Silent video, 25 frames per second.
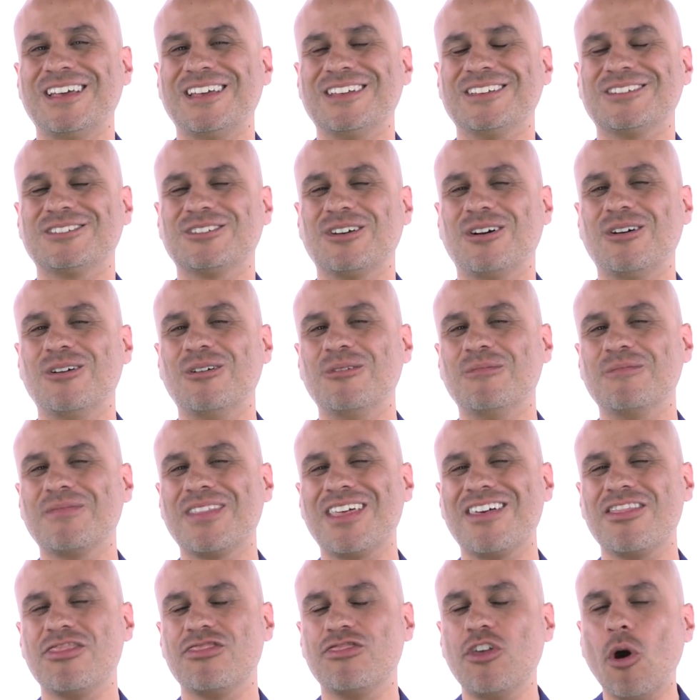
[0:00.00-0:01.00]
So,
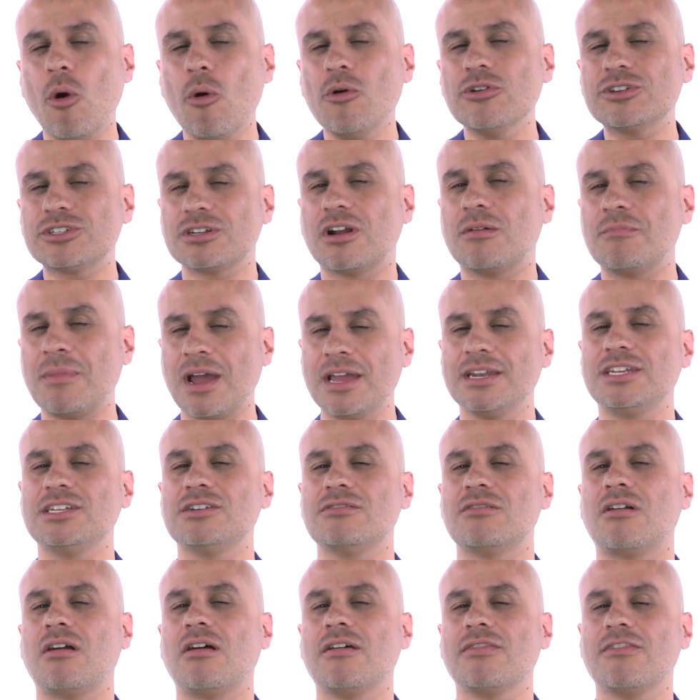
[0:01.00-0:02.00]
those, my
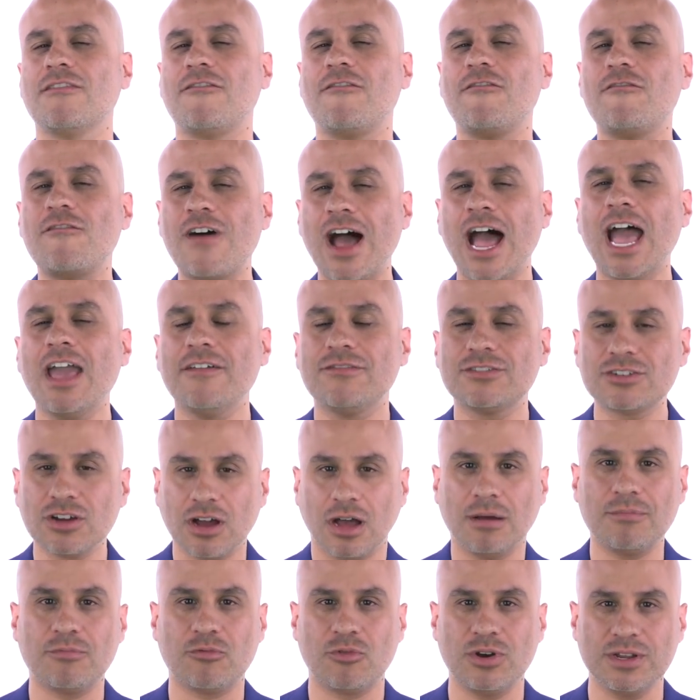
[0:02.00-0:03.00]
dear, are the five
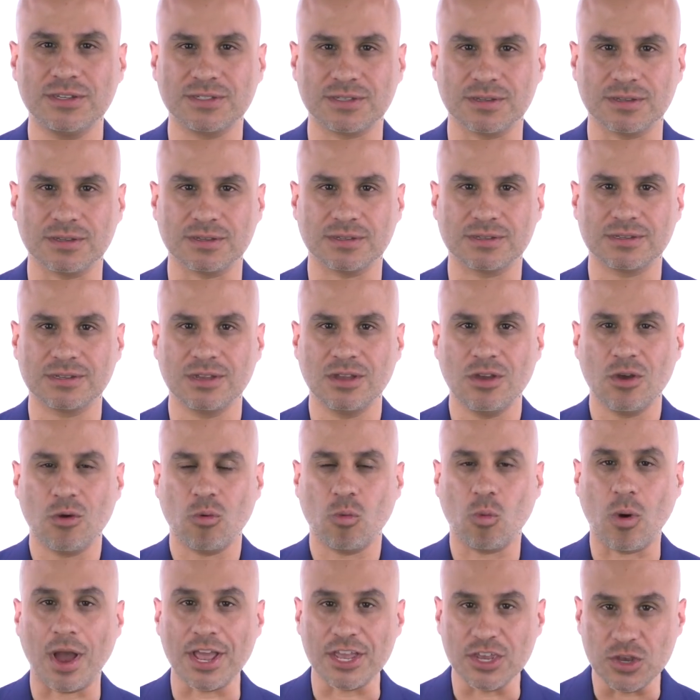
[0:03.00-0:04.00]
top reasons
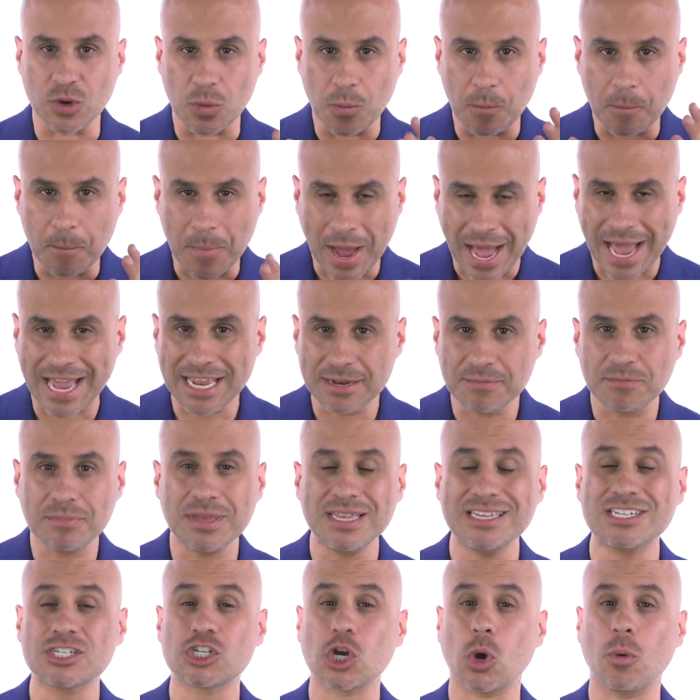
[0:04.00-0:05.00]
why you might
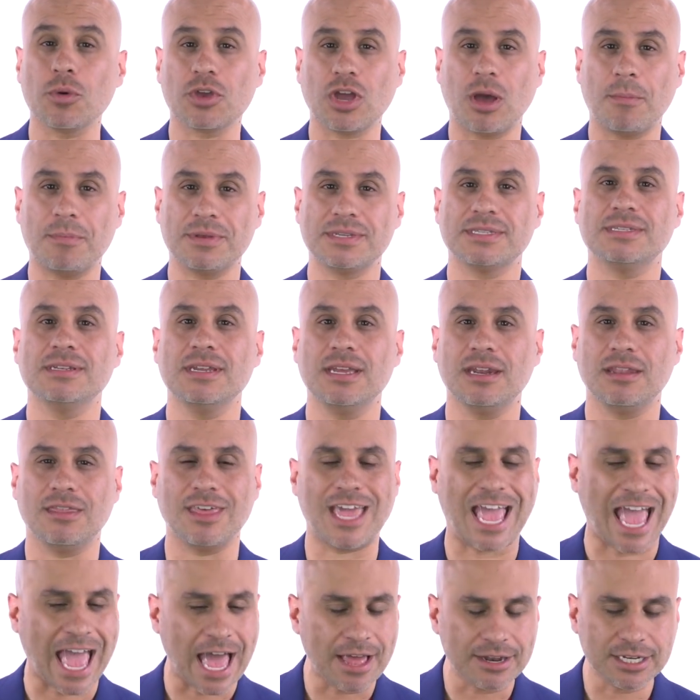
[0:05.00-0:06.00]
be showing up as need.
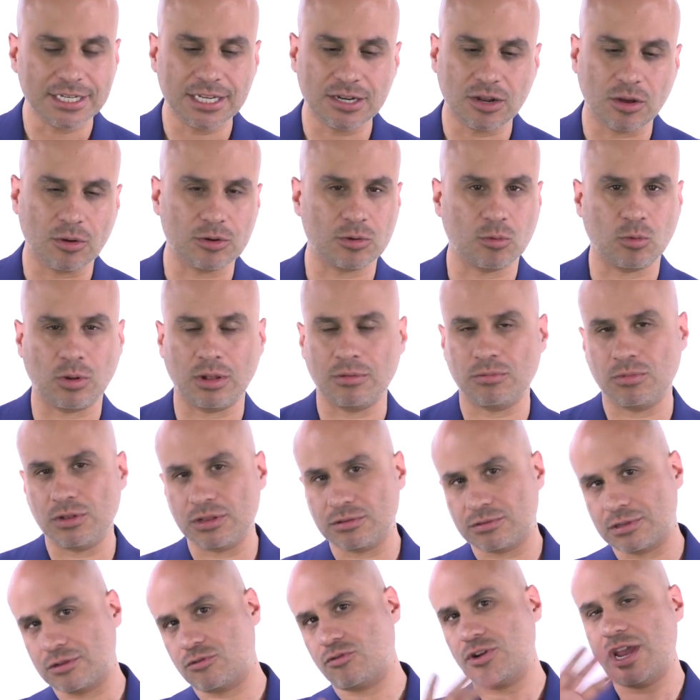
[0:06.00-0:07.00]
The antidote, well,
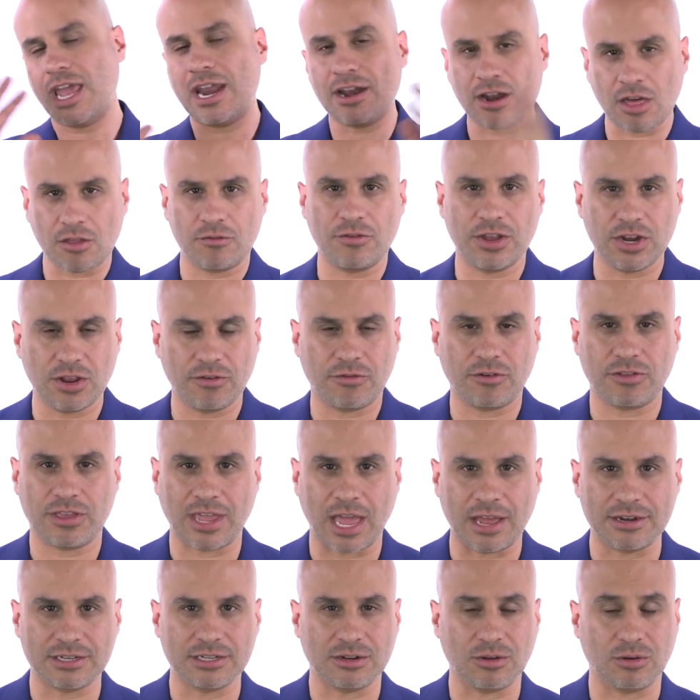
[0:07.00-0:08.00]
we'll create another video for
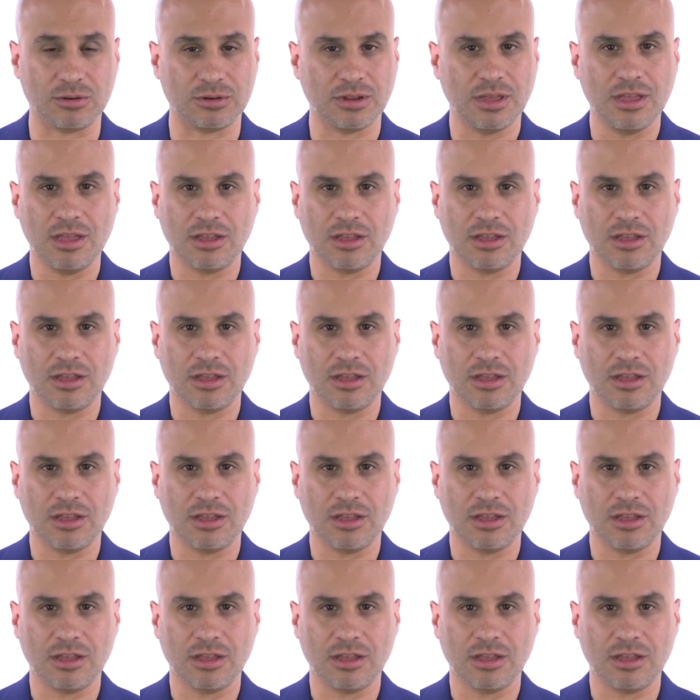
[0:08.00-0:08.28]
the antidote